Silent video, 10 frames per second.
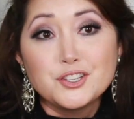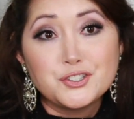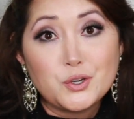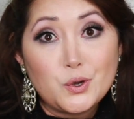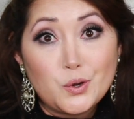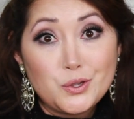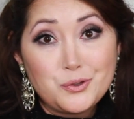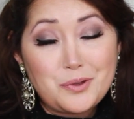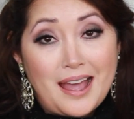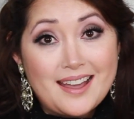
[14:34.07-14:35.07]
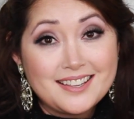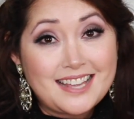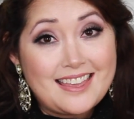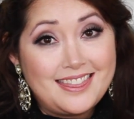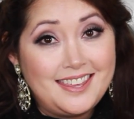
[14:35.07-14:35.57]
So you guys,
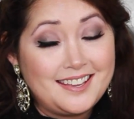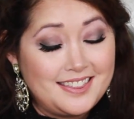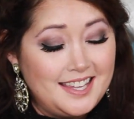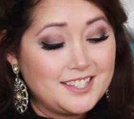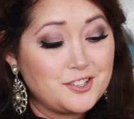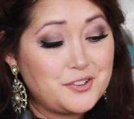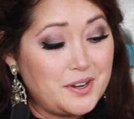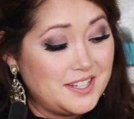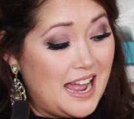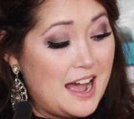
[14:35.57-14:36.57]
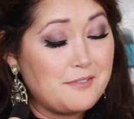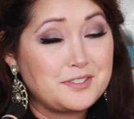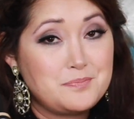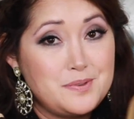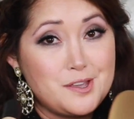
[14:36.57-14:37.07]
I think these are going to have
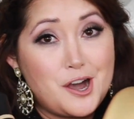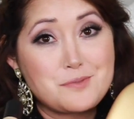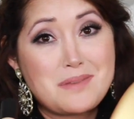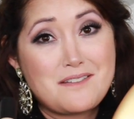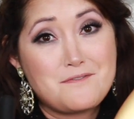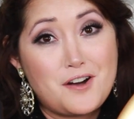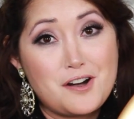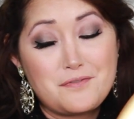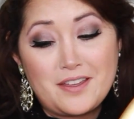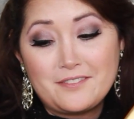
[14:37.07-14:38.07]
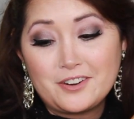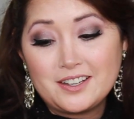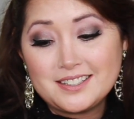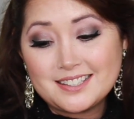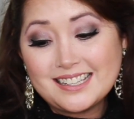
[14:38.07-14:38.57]
to be on my fall
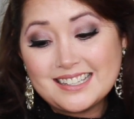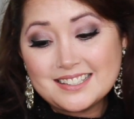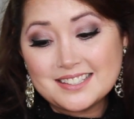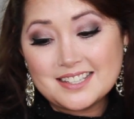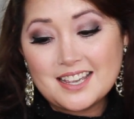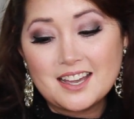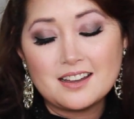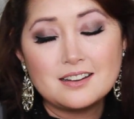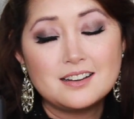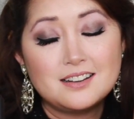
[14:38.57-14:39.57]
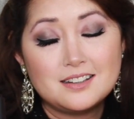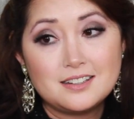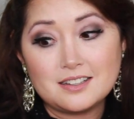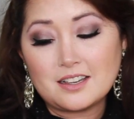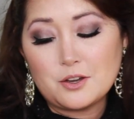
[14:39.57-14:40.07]
favorites list.
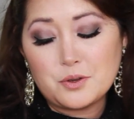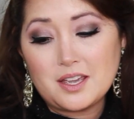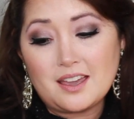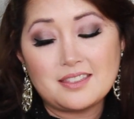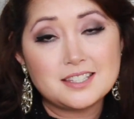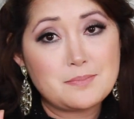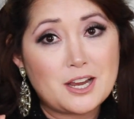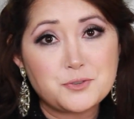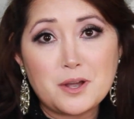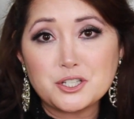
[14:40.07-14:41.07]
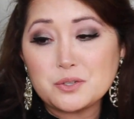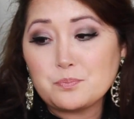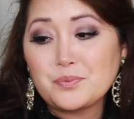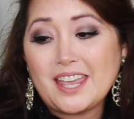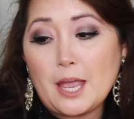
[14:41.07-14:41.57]
Okay, the Smashbox
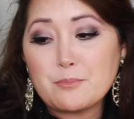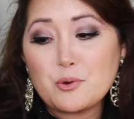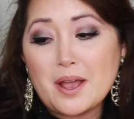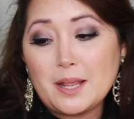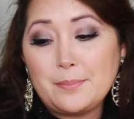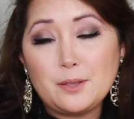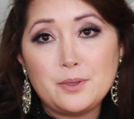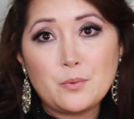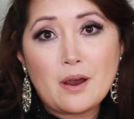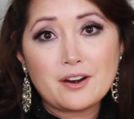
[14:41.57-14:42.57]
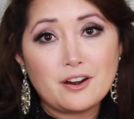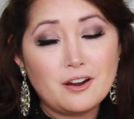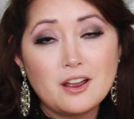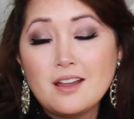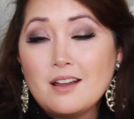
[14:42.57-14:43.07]
Camera Ready BB
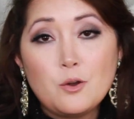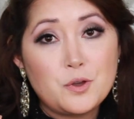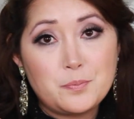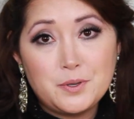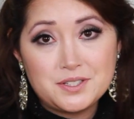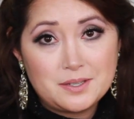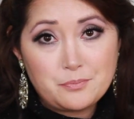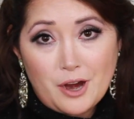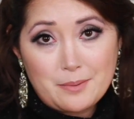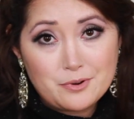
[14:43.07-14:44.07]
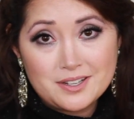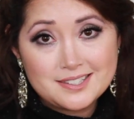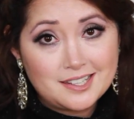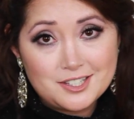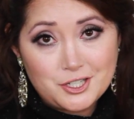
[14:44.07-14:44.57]
Water with built-in primer and
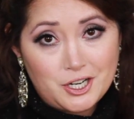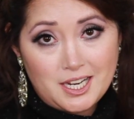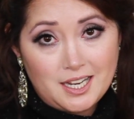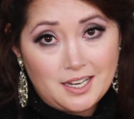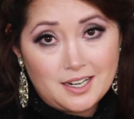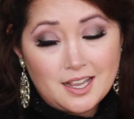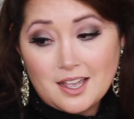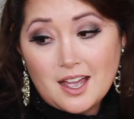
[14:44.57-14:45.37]
sunscreen.